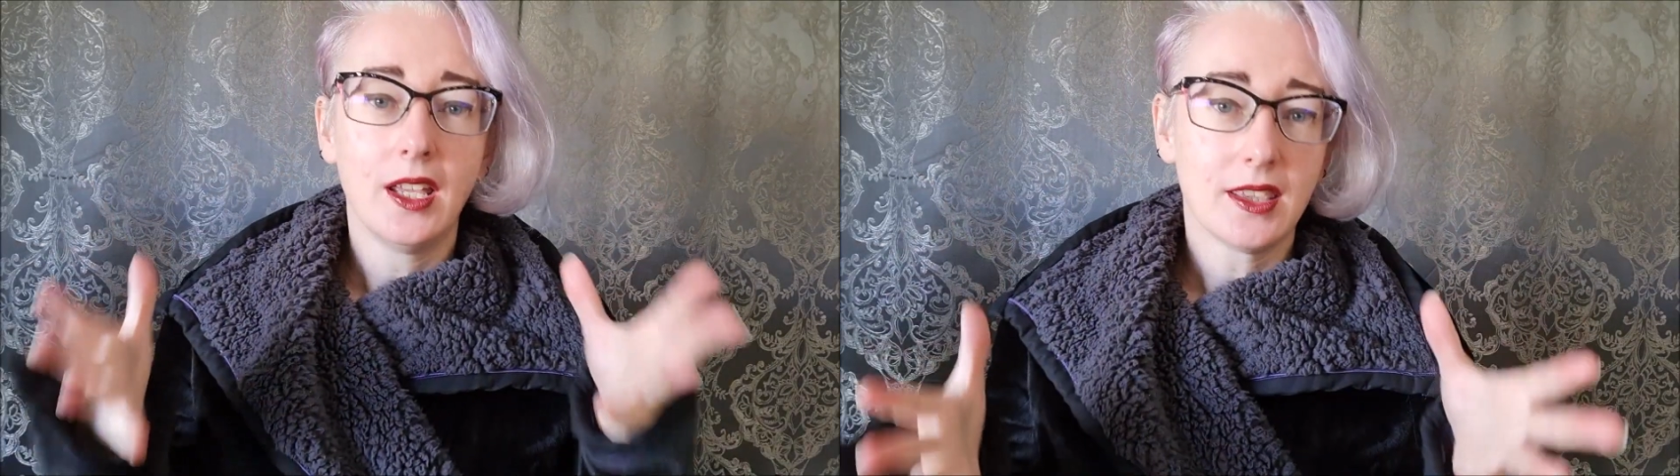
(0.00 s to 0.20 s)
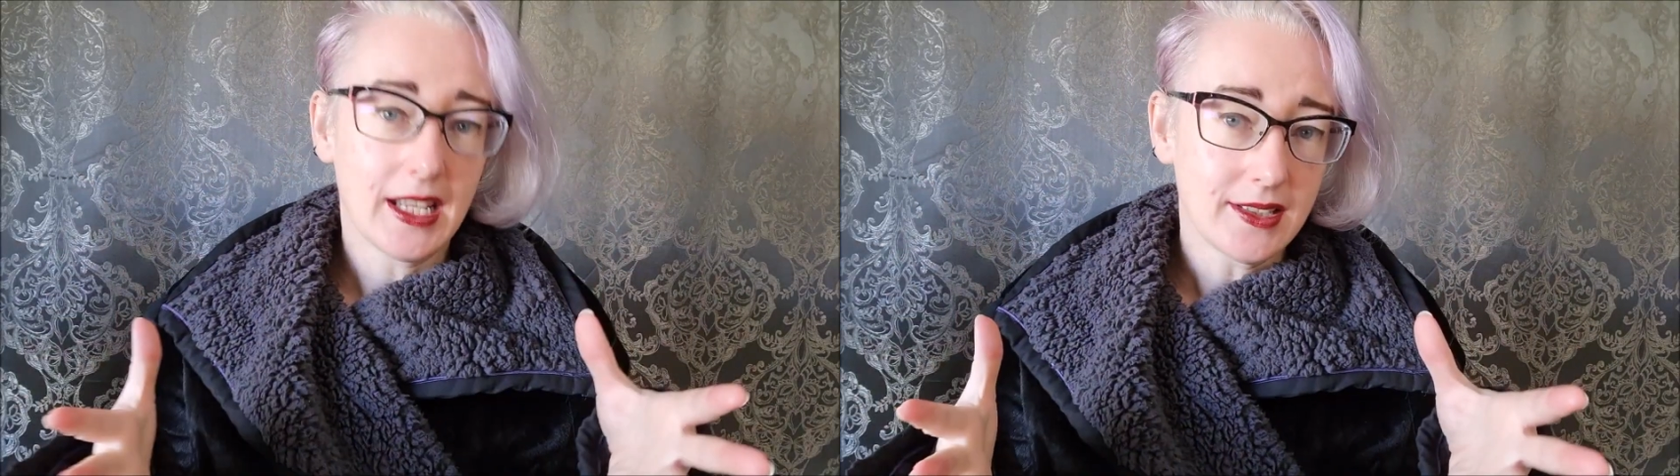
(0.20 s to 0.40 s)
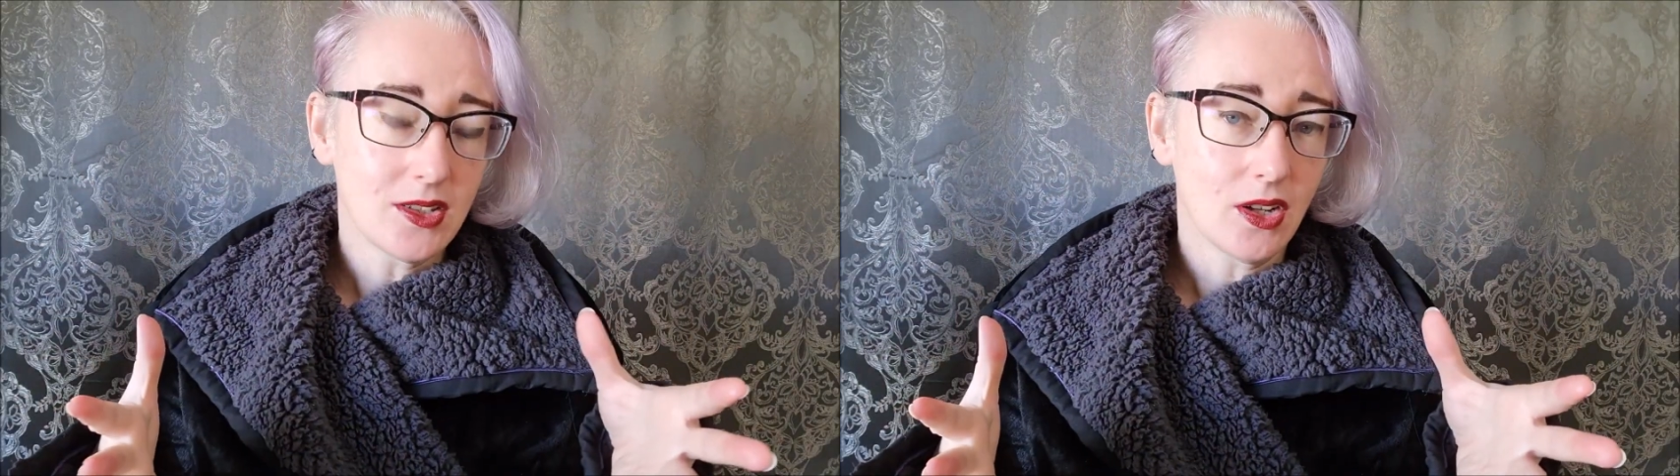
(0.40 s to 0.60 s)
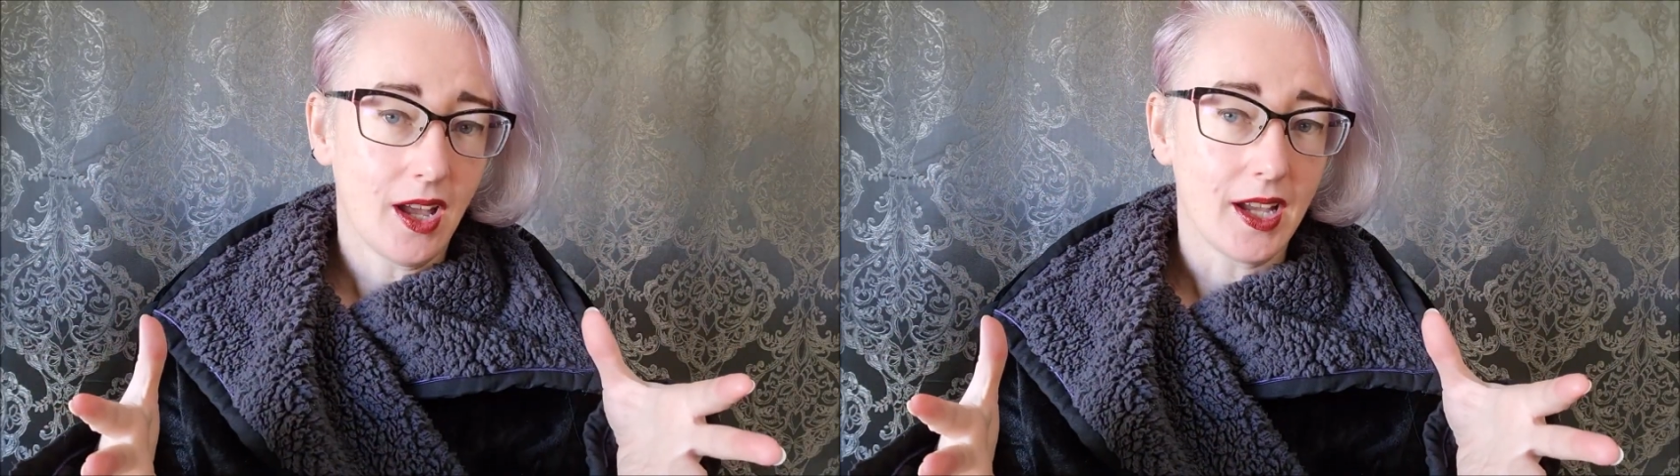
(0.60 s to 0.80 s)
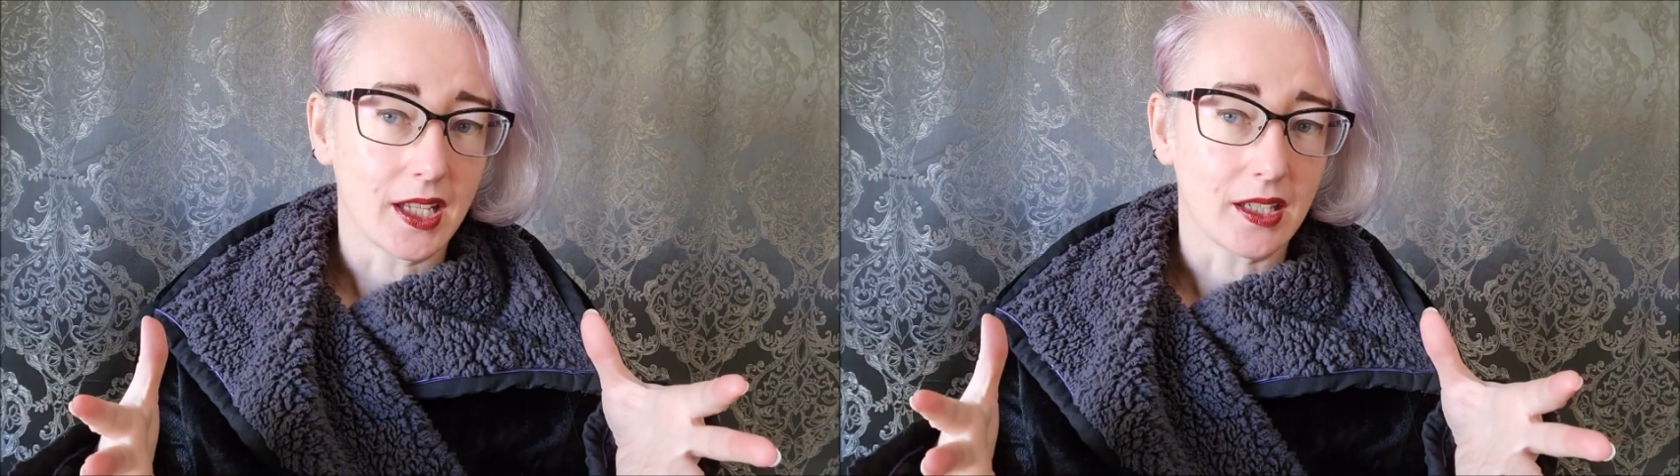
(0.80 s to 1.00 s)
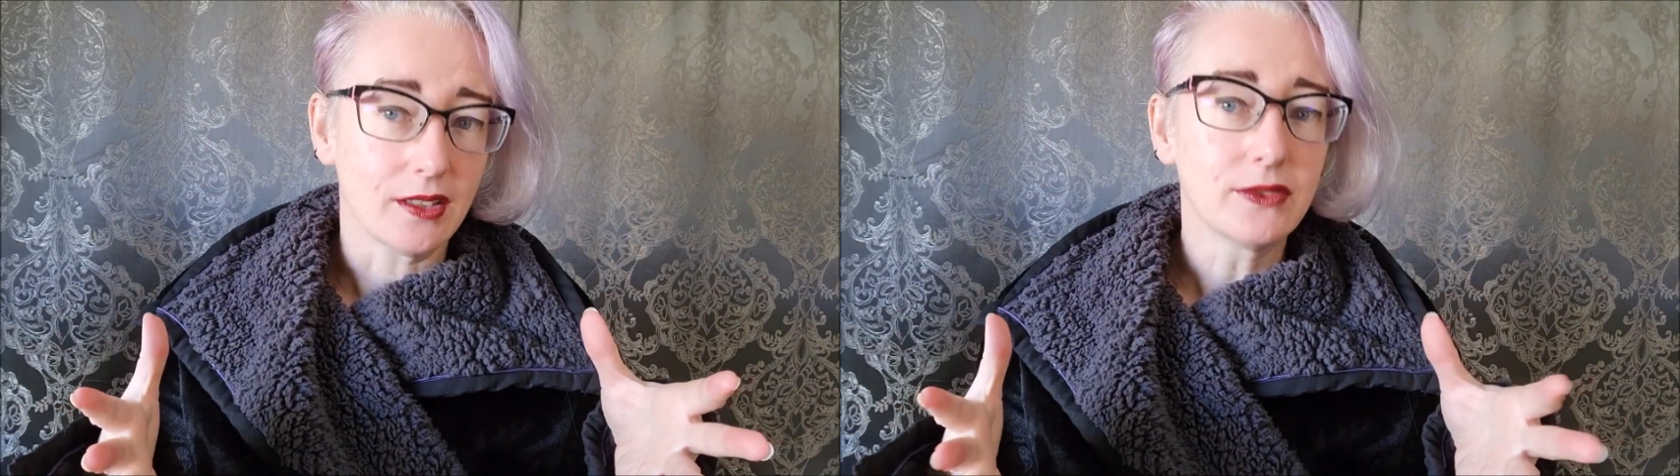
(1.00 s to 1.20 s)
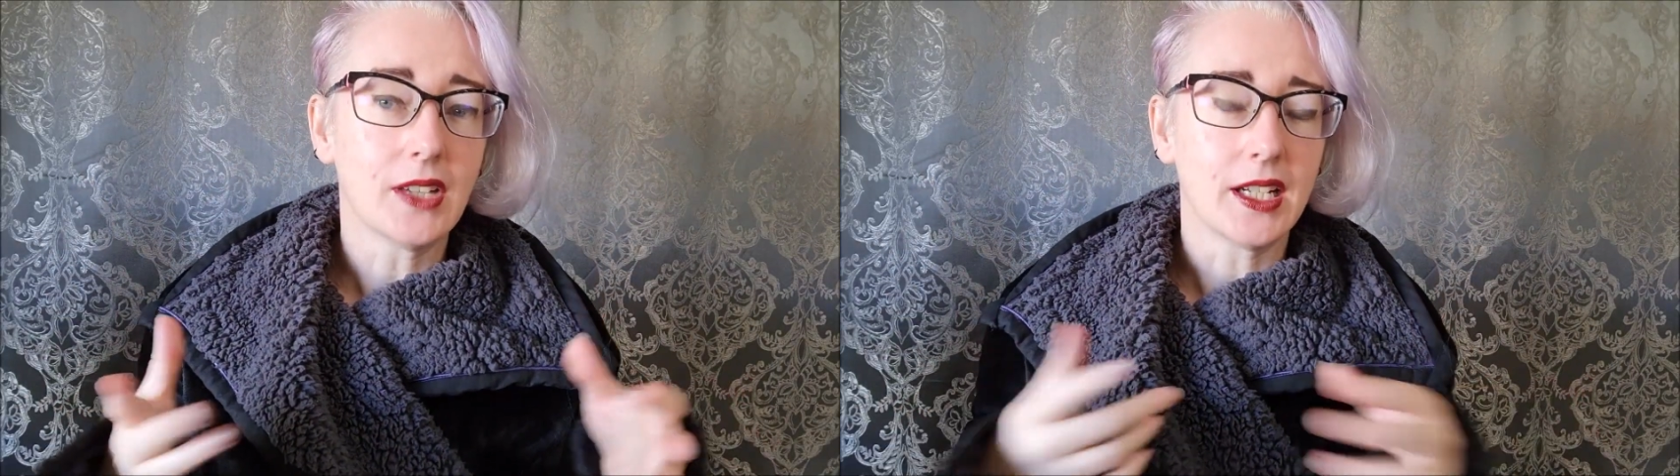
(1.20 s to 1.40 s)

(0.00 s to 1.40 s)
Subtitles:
that's not high enough.